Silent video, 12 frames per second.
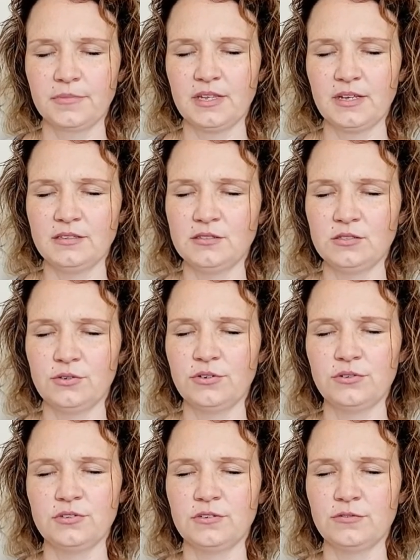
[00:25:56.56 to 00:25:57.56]
And so
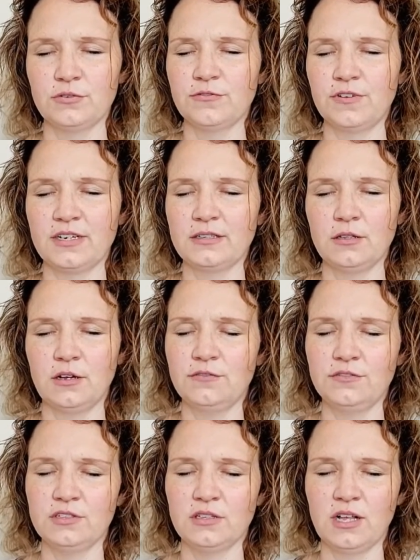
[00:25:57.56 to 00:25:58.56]
you'll never find love
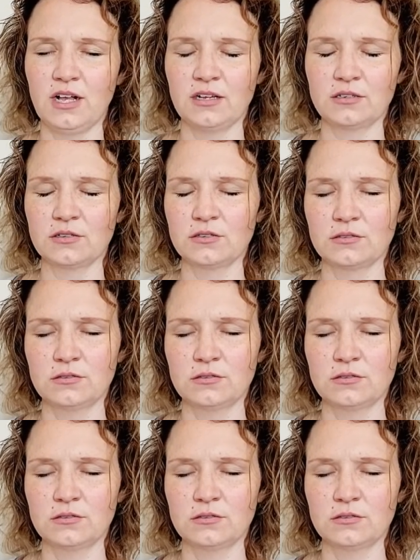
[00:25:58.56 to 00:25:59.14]
in lack,